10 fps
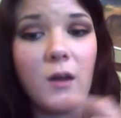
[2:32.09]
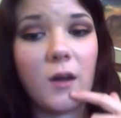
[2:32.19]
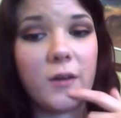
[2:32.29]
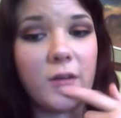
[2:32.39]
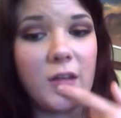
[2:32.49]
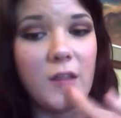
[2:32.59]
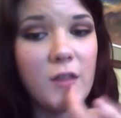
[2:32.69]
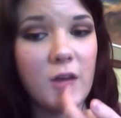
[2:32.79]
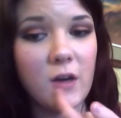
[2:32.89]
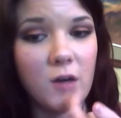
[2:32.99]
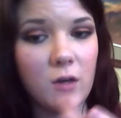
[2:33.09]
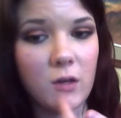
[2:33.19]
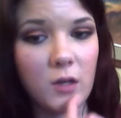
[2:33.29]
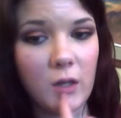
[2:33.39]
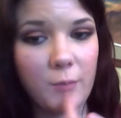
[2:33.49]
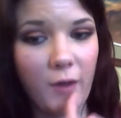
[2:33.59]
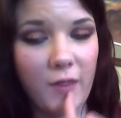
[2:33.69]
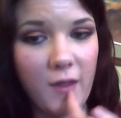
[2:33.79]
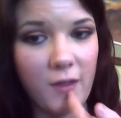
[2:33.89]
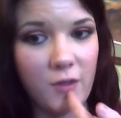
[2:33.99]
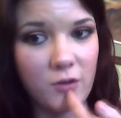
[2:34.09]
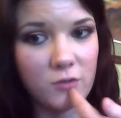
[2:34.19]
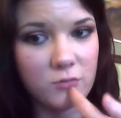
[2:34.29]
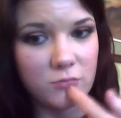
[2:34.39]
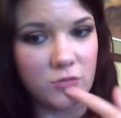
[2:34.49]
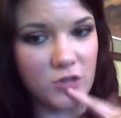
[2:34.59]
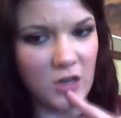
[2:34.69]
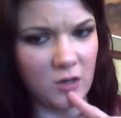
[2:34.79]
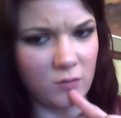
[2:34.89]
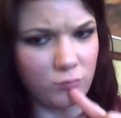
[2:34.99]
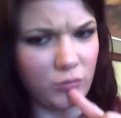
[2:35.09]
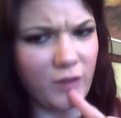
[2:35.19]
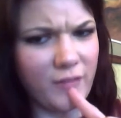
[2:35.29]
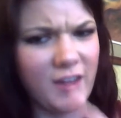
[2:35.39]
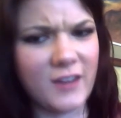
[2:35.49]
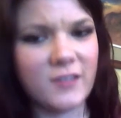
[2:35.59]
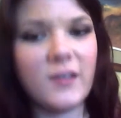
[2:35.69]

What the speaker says: underneath your lip right there, the chin or whatever that is.